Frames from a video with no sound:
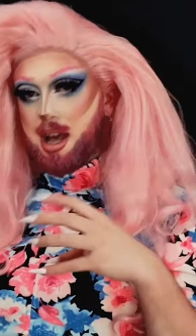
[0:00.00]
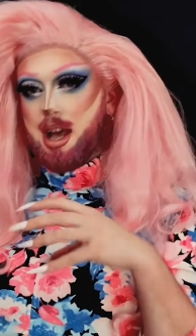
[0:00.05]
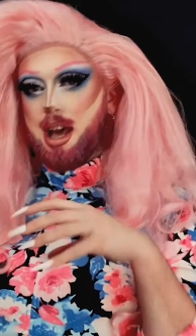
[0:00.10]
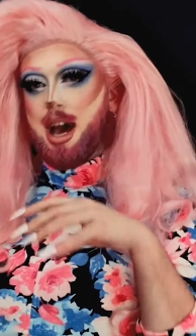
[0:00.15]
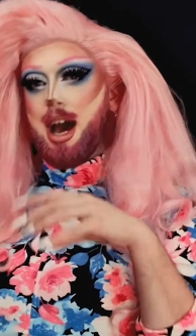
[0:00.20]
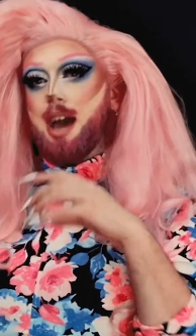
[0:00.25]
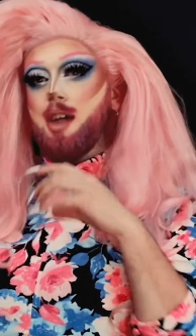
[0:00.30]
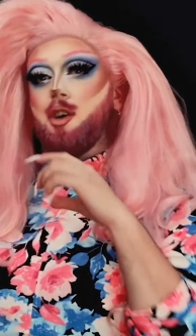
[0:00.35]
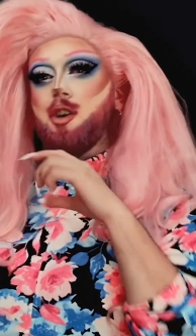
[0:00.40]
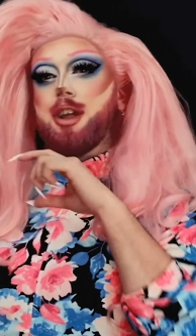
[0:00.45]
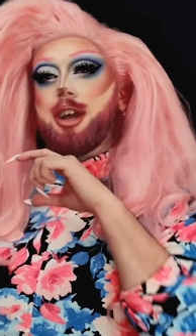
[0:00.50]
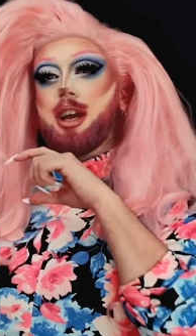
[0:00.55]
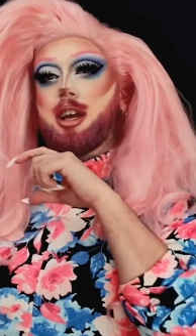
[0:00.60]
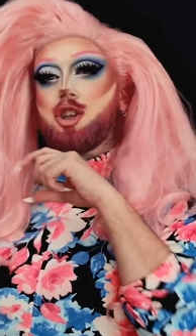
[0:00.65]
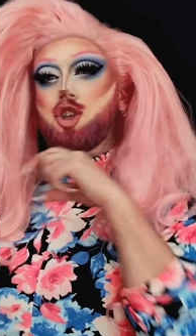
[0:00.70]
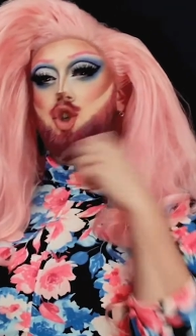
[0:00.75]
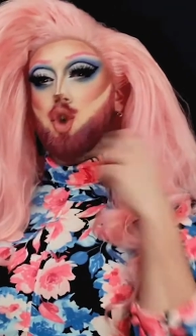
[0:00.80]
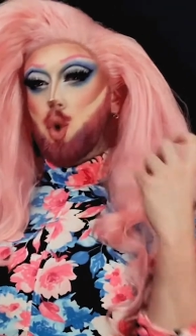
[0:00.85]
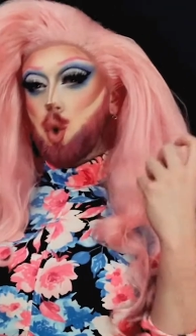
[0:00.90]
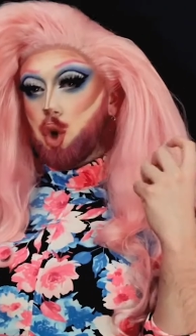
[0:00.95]
either like a
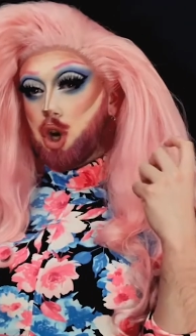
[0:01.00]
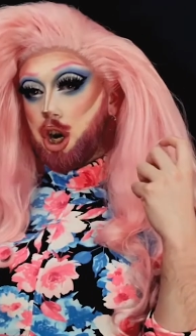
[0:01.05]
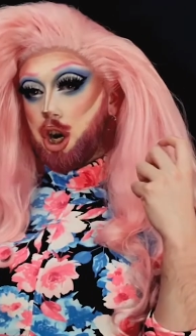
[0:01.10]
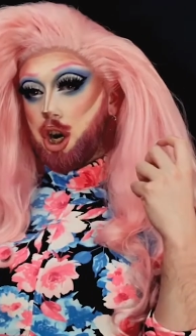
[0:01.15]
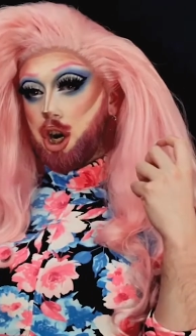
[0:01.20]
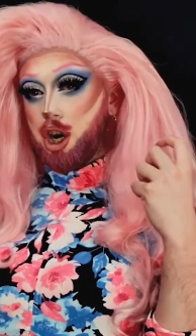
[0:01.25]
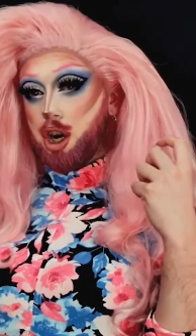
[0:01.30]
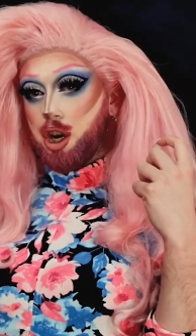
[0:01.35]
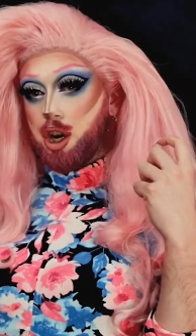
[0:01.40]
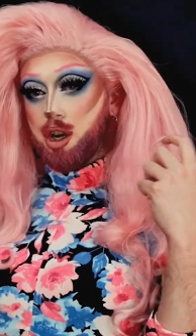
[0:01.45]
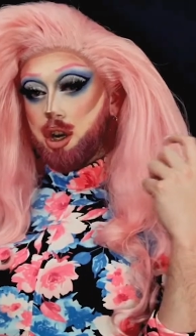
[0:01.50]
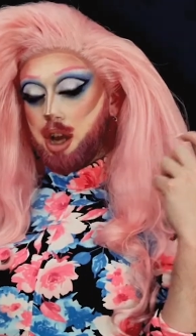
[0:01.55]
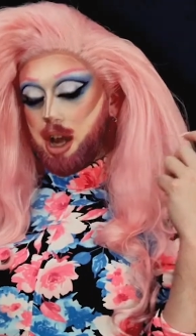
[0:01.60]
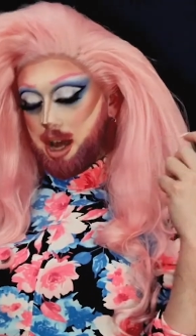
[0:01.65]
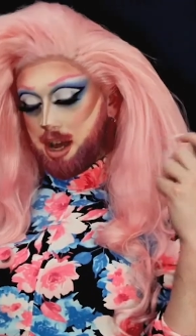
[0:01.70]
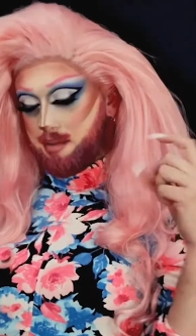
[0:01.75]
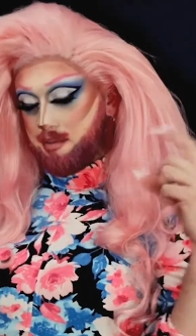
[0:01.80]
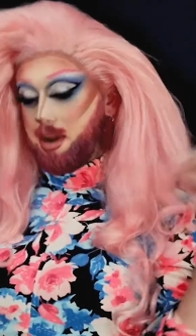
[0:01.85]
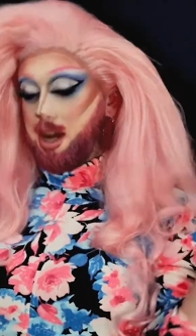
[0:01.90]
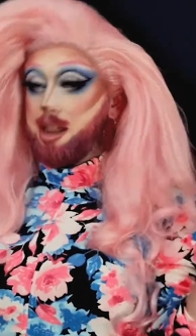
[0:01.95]
choker.
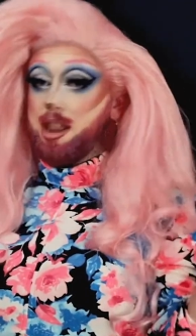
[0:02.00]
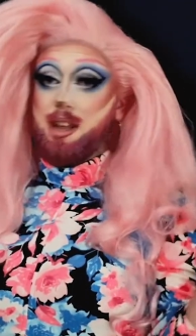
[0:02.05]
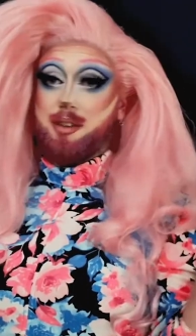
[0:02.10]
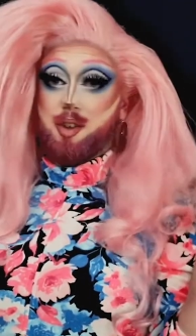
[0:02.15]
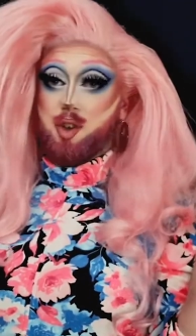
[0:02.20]
I love